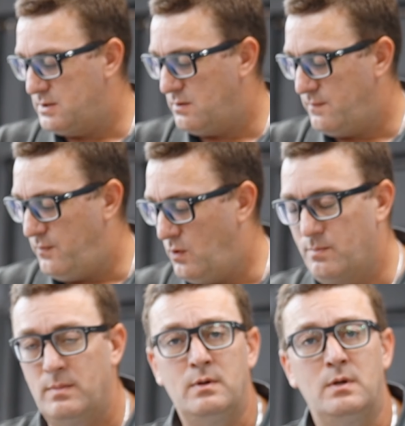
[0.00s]
it'll
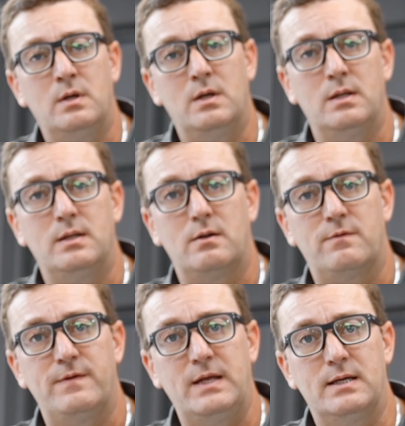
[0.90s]
form little
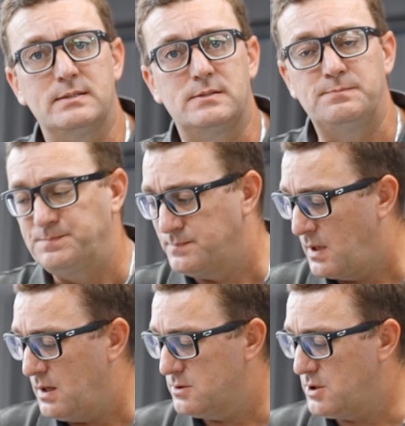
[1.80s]
fingers.
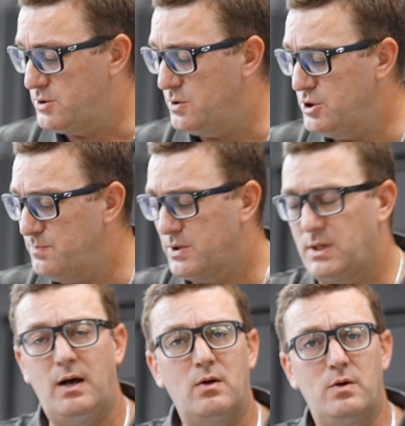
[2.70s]
So as soon as you put
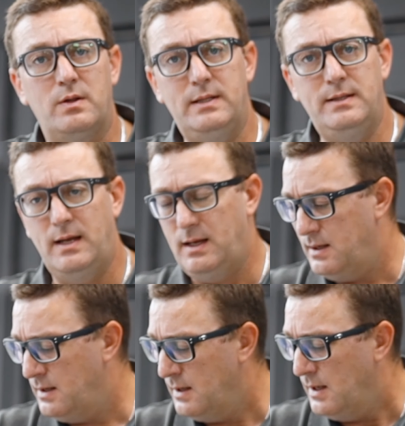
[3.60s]
the alcohol in there
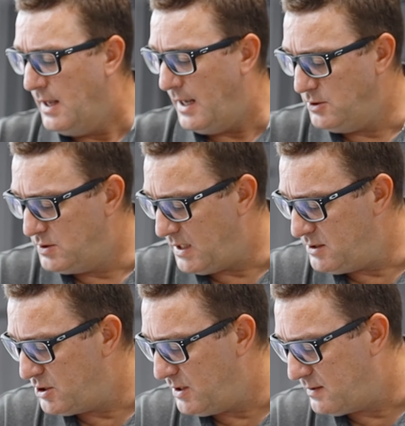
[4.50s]
and you
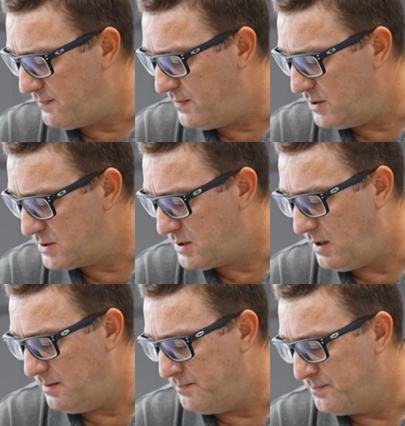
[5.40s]
tension it the first
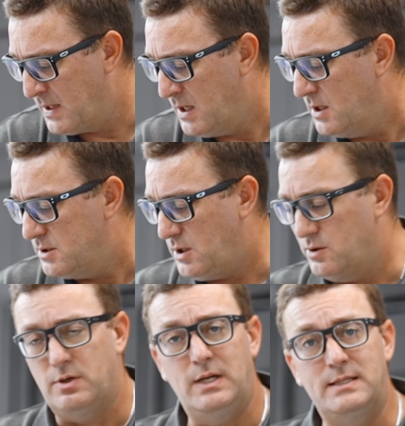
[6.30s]
time,
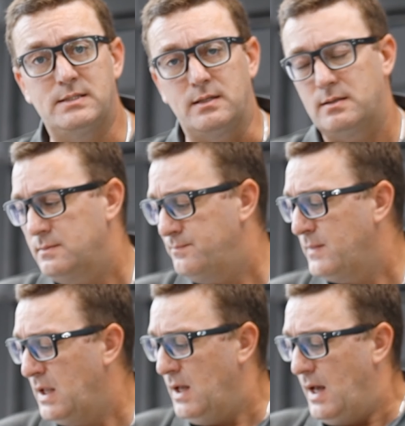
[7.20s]
don't release it.
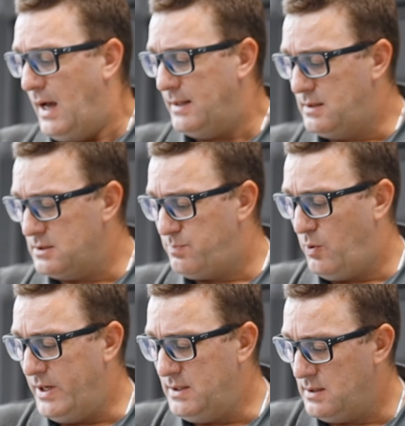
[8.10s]
At this
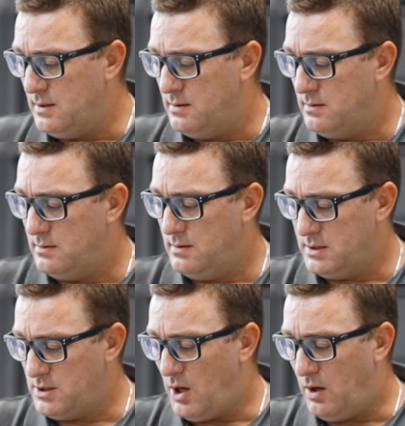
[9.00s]
point,
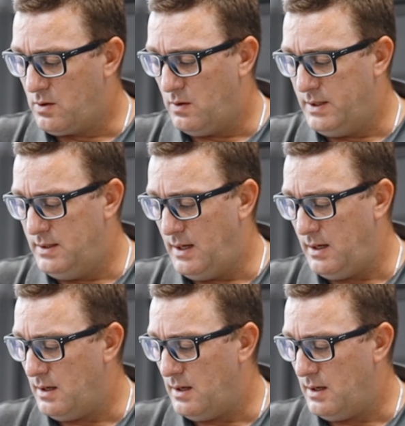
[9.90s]
there's no alcohol in there.